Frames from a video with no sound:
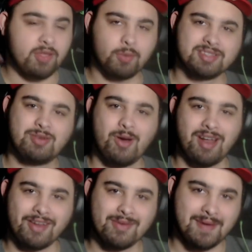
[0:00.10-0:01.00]
what's going on,
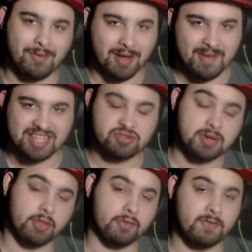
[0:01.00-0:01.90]
everybody? Welcome back to
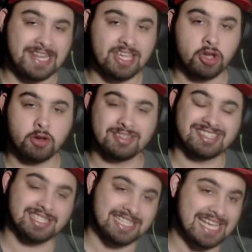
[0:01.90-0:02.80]
another video.
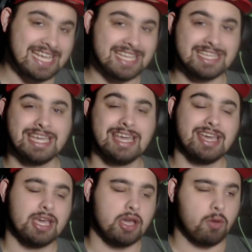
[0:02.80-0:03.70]
Today
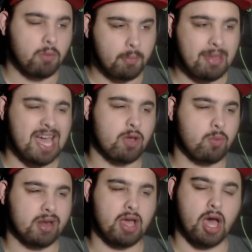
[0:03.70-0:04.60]
we're back
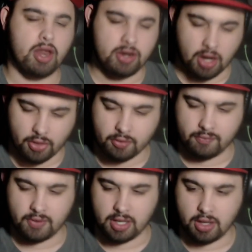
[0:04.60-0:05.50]
with another
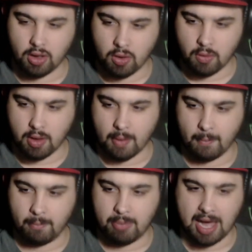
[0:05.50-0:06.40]
video
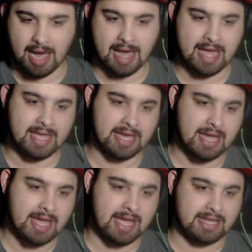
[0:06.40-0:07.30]
by
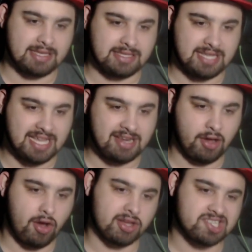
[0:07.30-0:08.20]

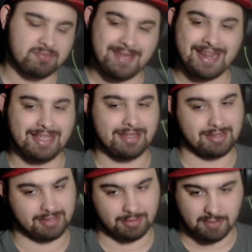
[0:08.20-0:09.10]
Tdawgsmitty.
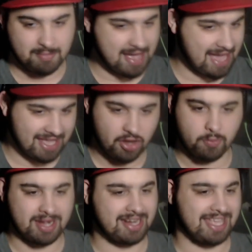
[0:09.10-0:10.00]
We back here
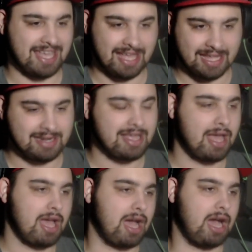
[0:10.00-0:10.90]
with it again.
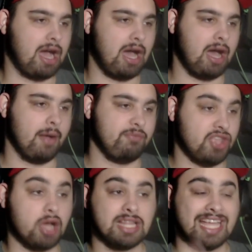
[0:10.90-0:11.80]

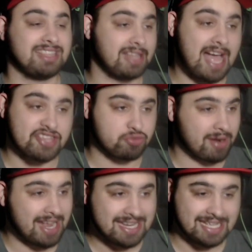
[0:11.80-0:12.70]
Y'all liked the last one
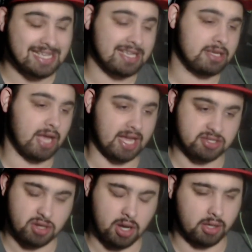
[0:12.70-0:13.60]
I did. I
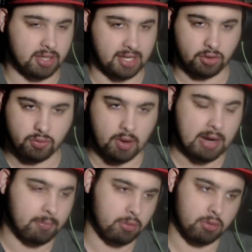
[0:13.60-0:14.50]
saw
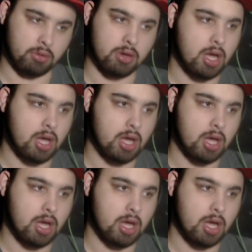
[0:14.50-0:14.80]
incredible